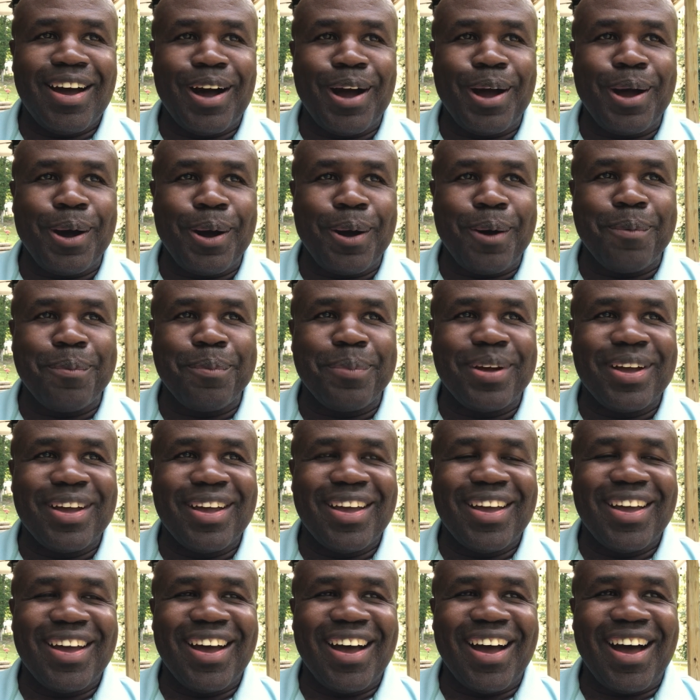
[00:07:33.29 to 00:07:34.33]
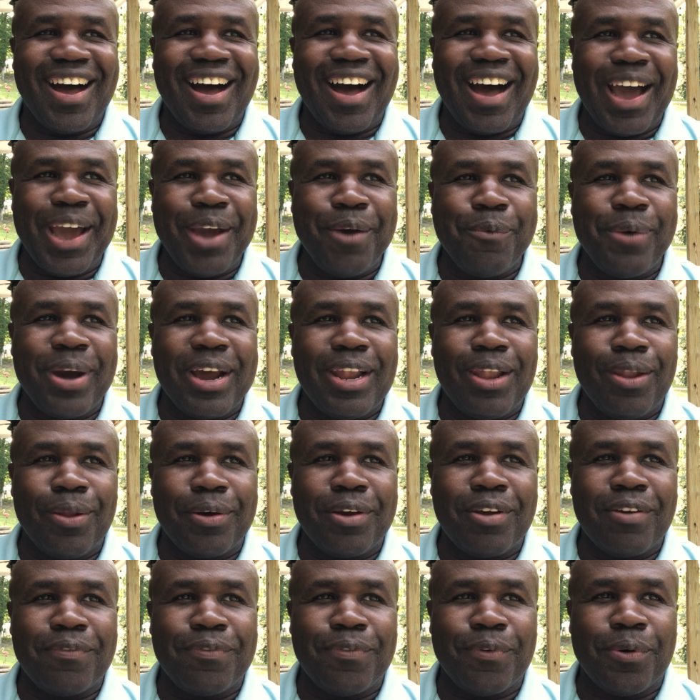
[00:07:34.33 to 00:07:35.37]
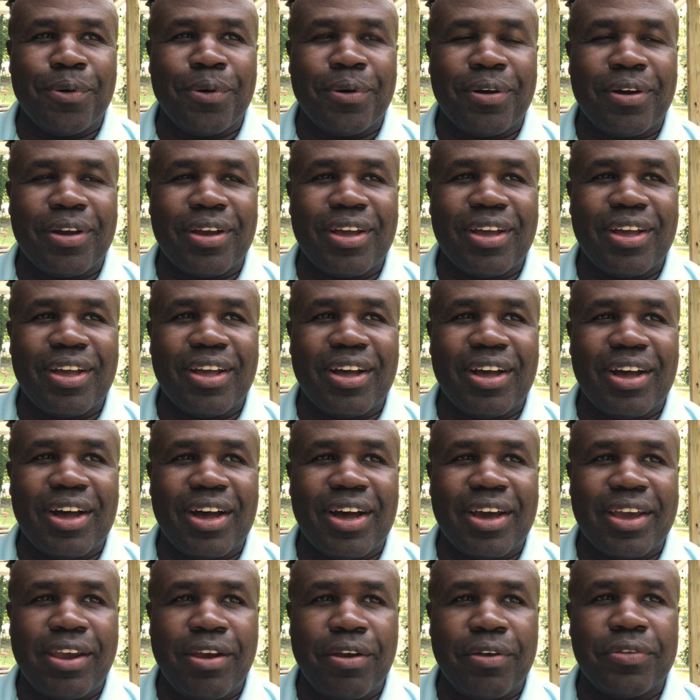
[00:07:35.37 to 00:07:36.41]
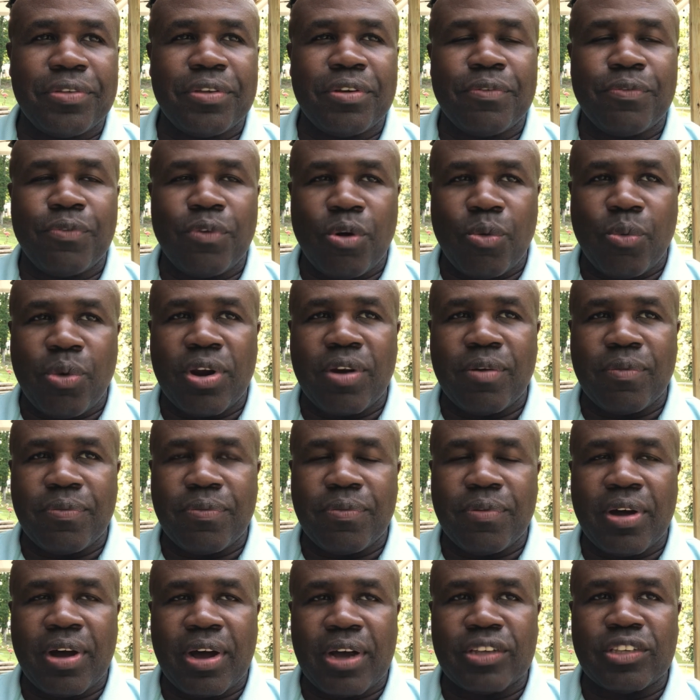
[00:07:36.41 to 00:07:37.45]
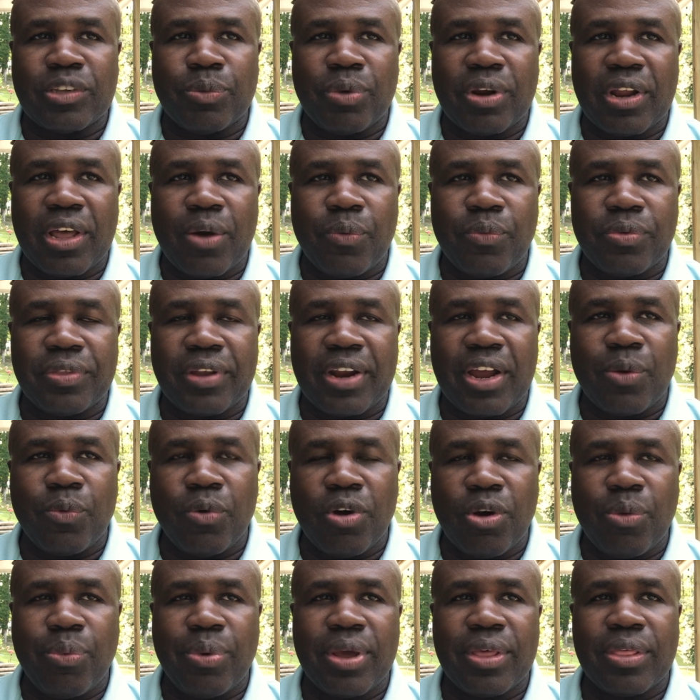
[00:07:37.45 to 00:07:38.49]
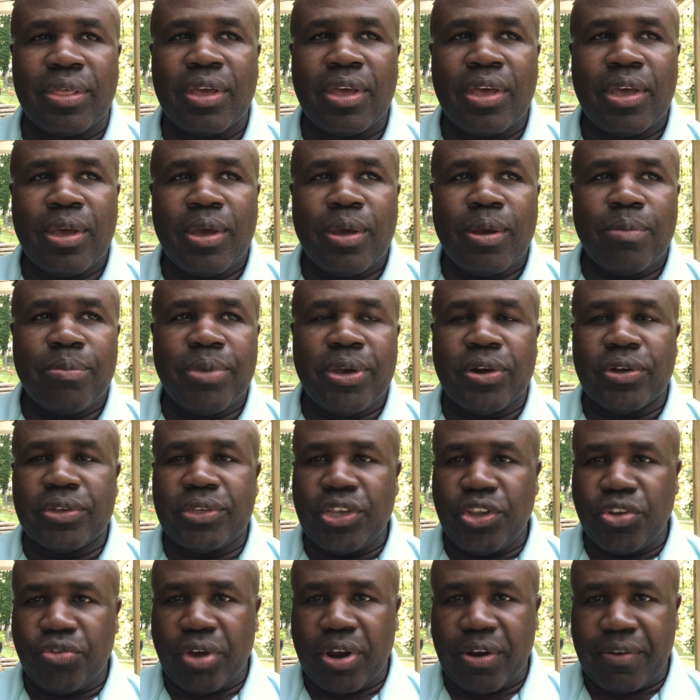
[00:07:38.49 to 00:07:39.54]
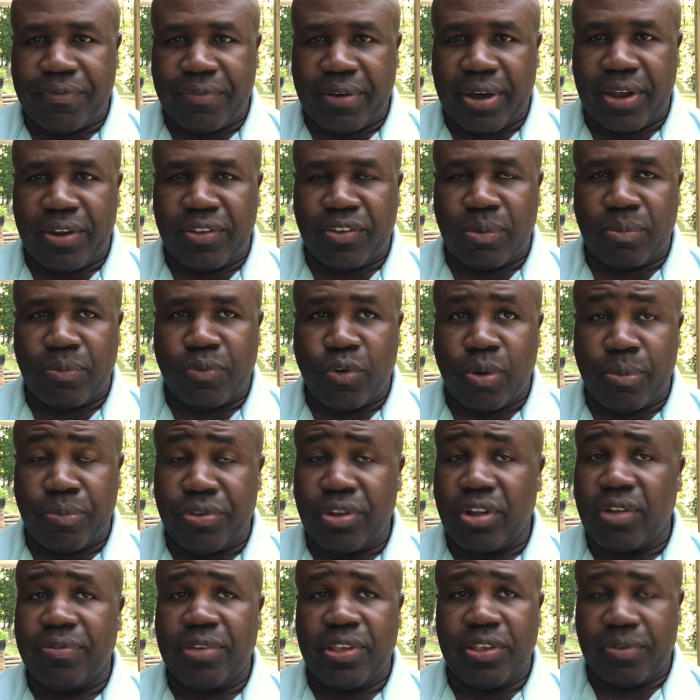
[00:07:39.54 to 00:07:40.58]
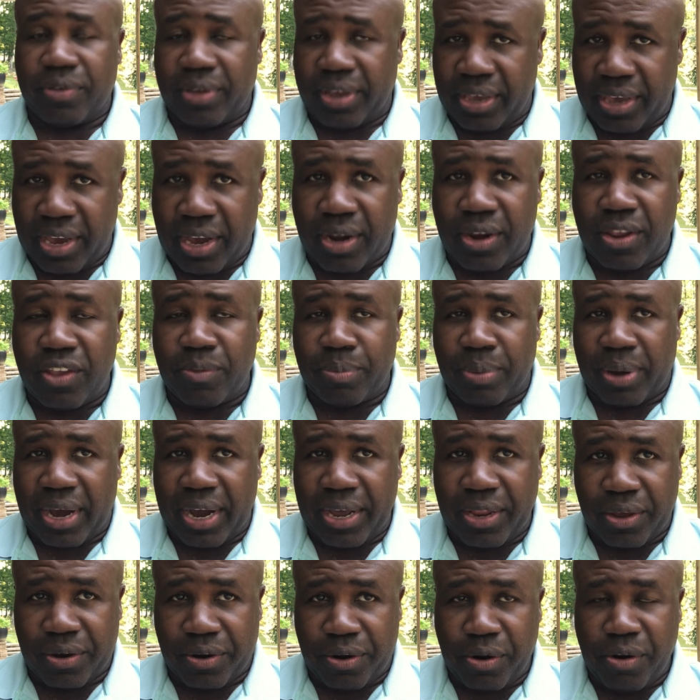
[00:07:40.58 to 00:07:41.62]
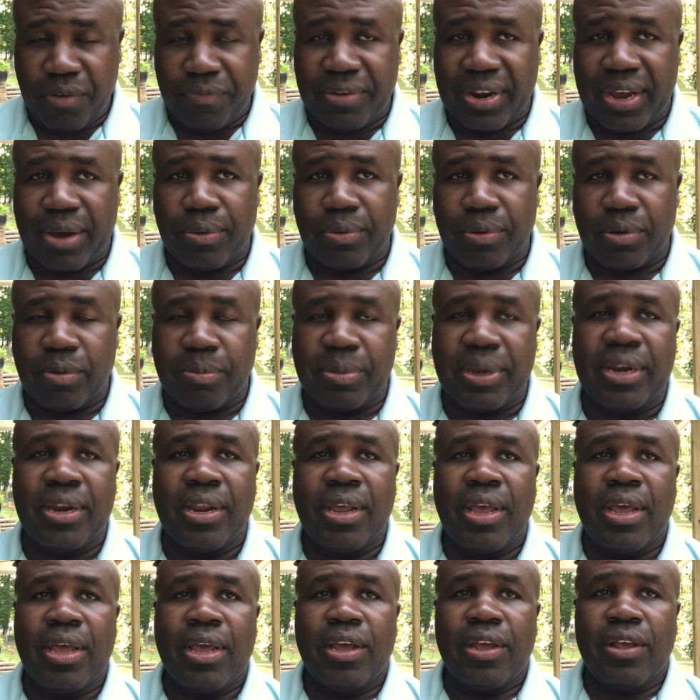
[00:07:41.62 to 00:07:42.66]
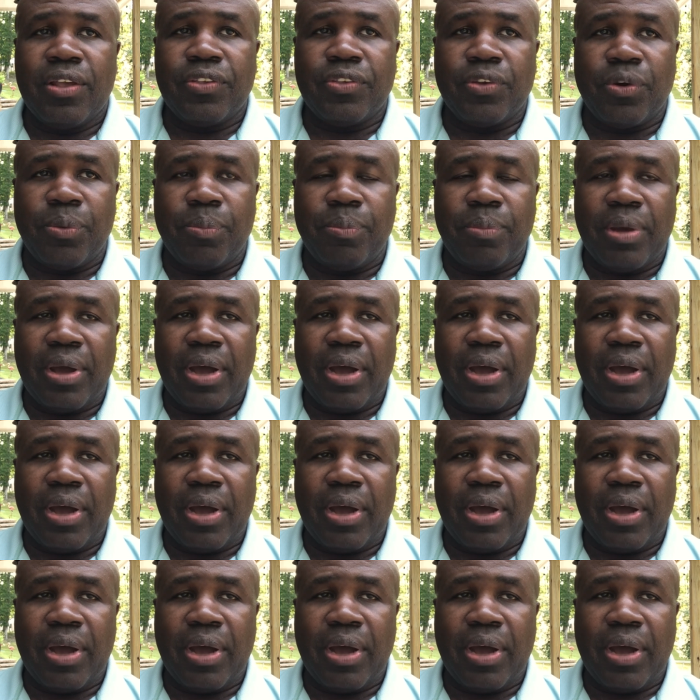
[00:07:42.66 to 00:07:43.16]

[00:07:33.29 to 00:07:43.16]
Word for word: um, I went looking for quercetin for one of someone I, that I work with because he's trying to find some for himself. He's again he's behind the curve now a little bit, so.